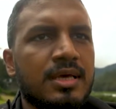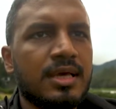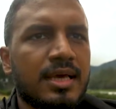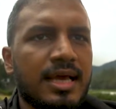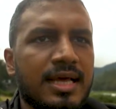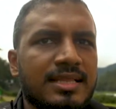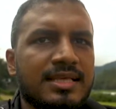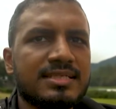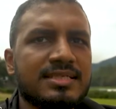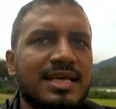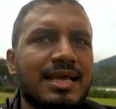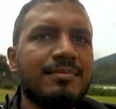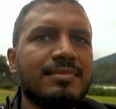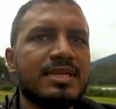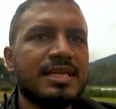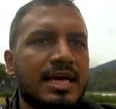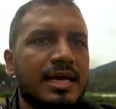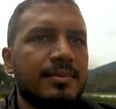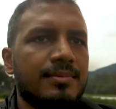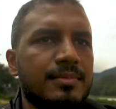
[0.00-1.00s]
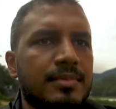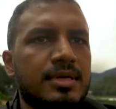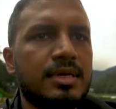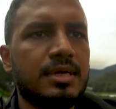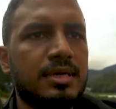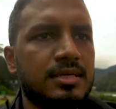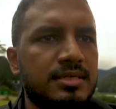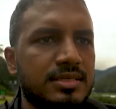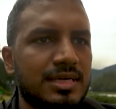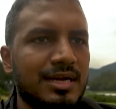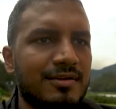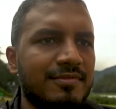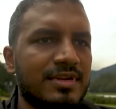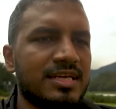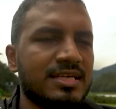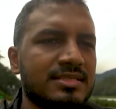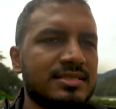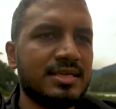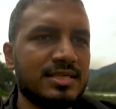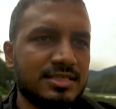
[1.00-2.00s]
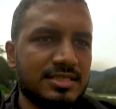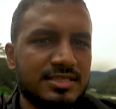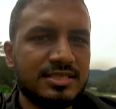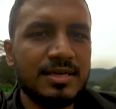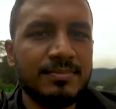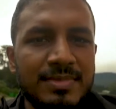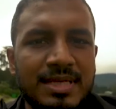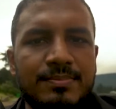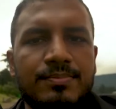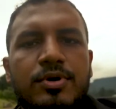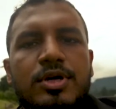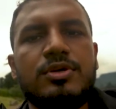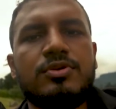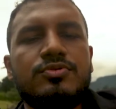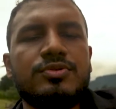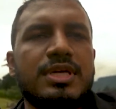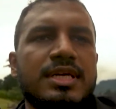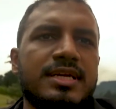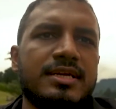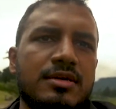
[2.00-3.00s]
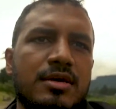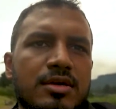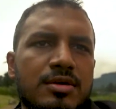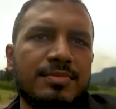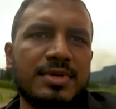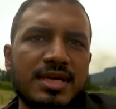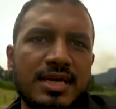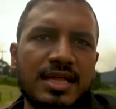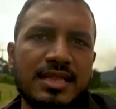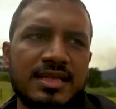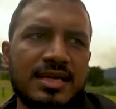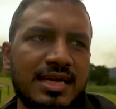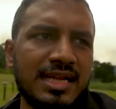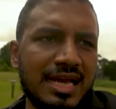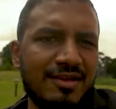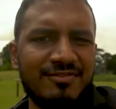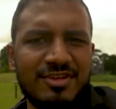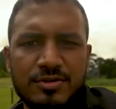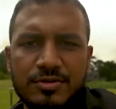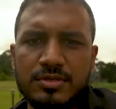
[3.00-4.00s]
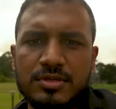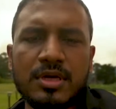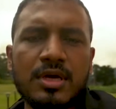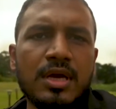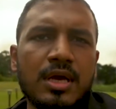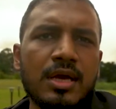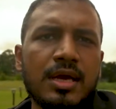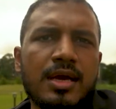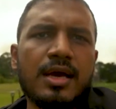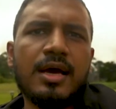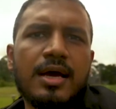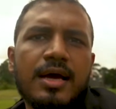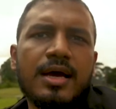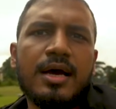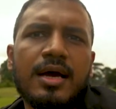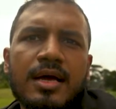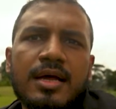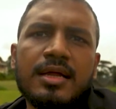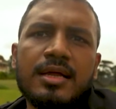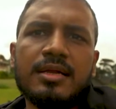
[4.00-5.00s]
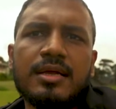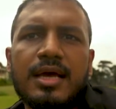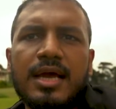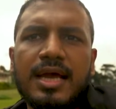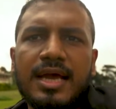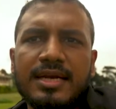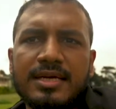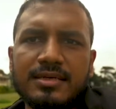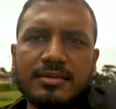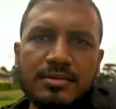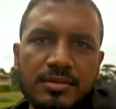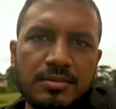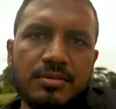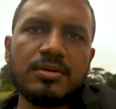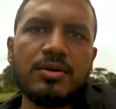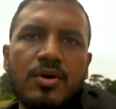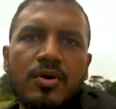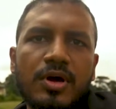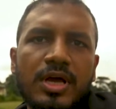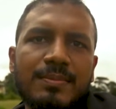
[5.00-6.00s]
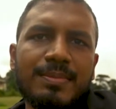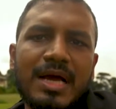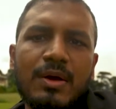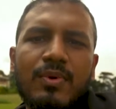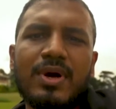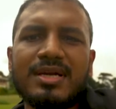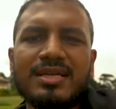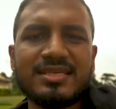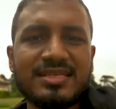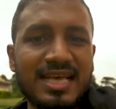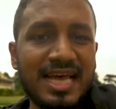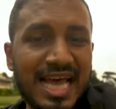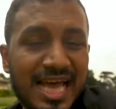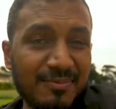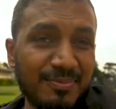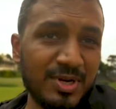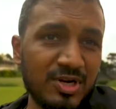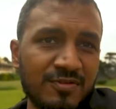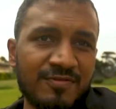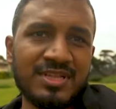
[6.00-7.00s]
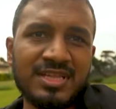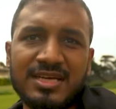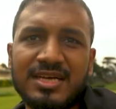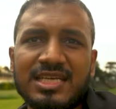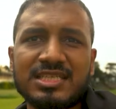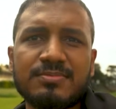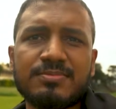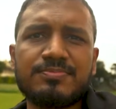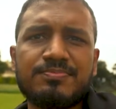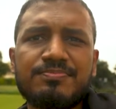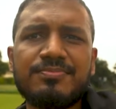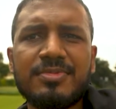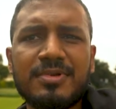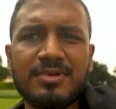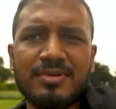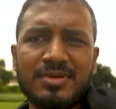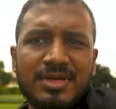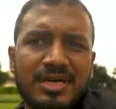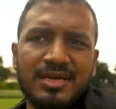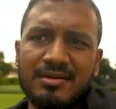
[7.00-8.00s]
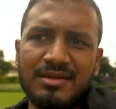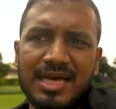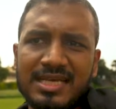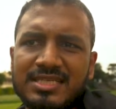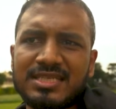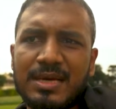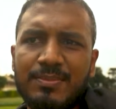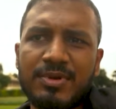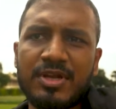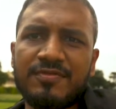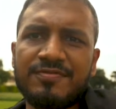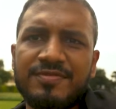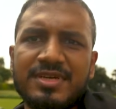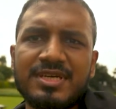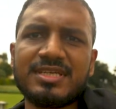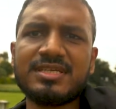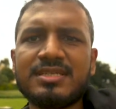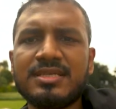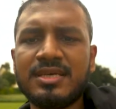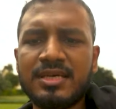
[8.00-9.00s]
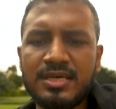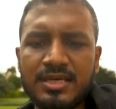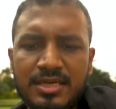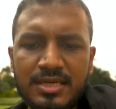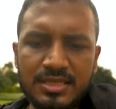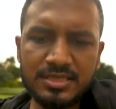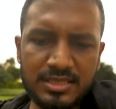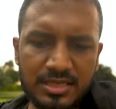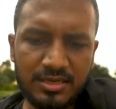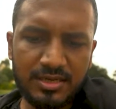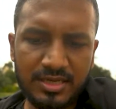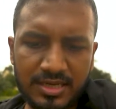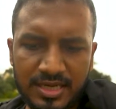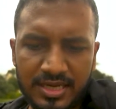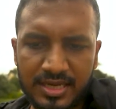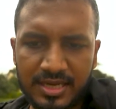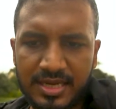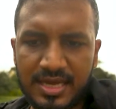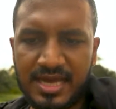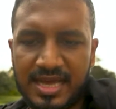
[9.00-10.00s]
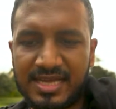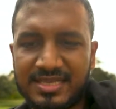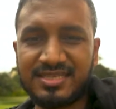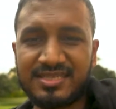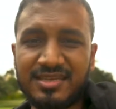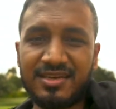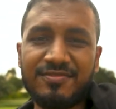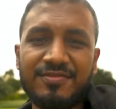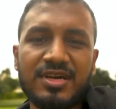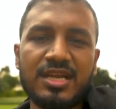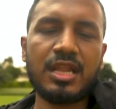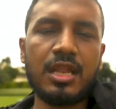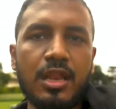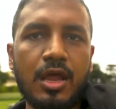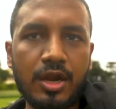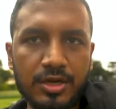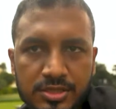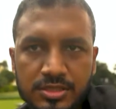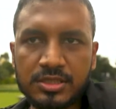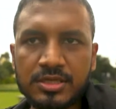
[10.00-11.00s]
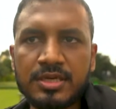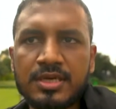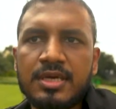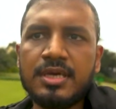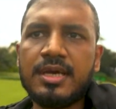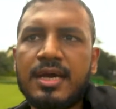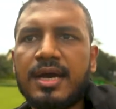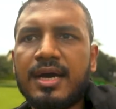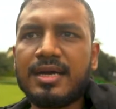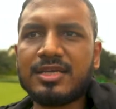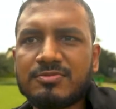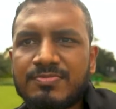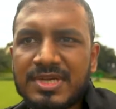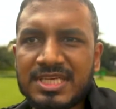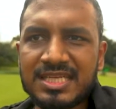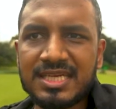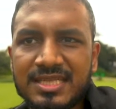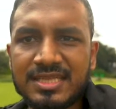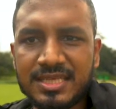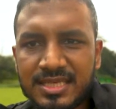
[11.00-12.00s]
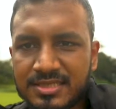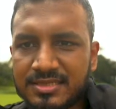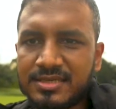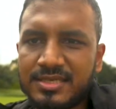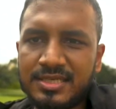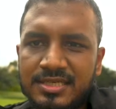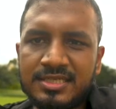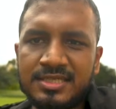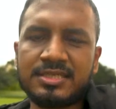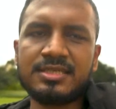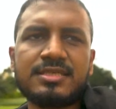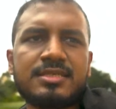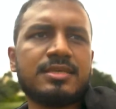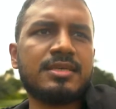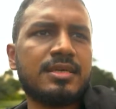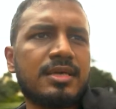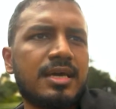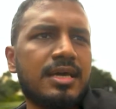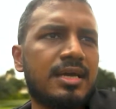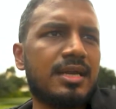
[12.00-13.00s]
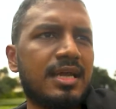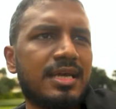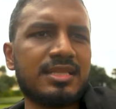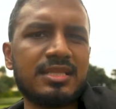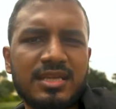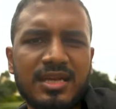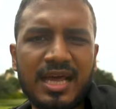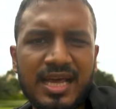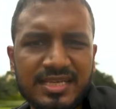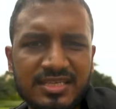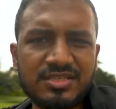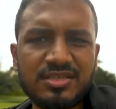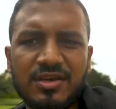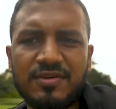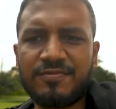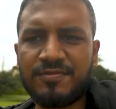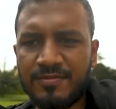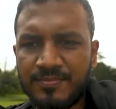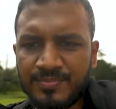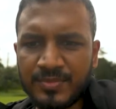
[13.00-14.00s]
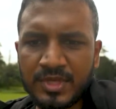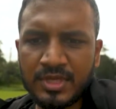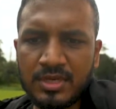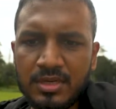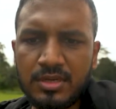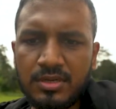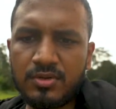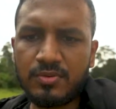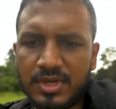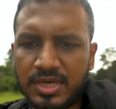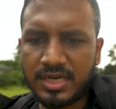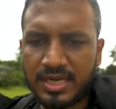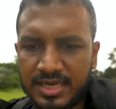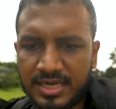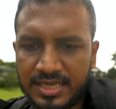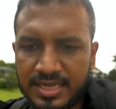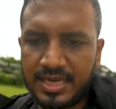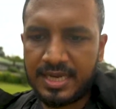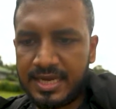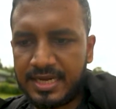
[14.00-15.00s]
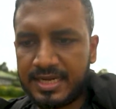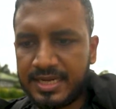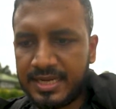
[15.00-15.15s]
at the same time traveling is extremely important to their economy and their livelihood. And going by what has happened over the last couple of years, Sri Lanka has suffered a lot, especially these regions like the likes of Nuwara Eliya and